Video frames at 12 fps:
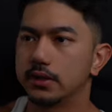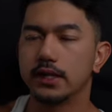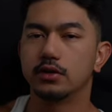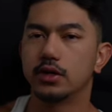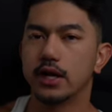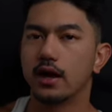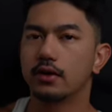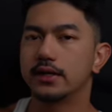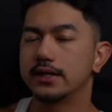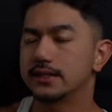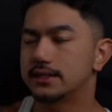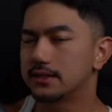But in
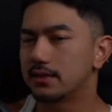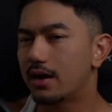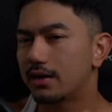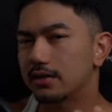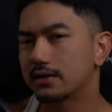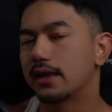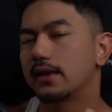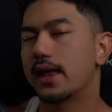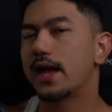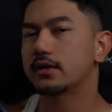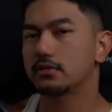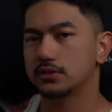reality, it's not the
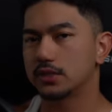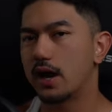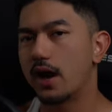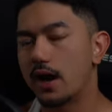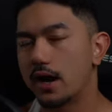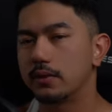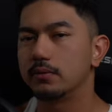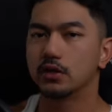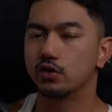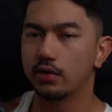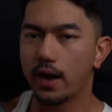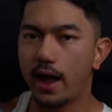lack of time
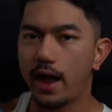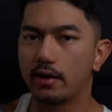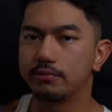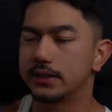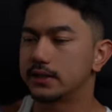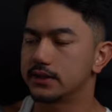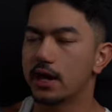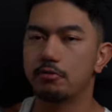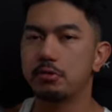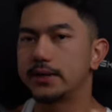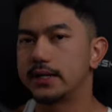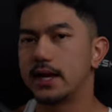that you have because
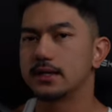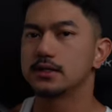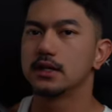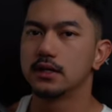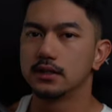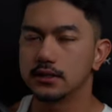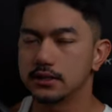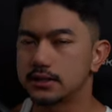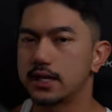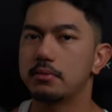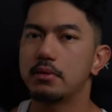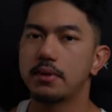everybody has the
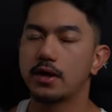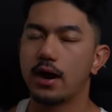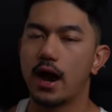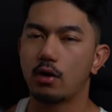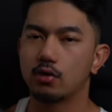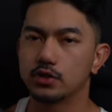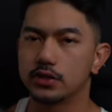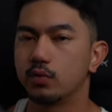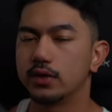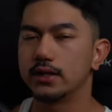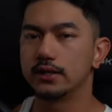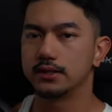same amount of hours
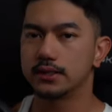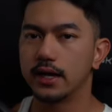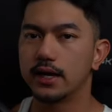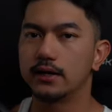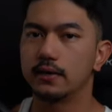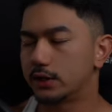within the day.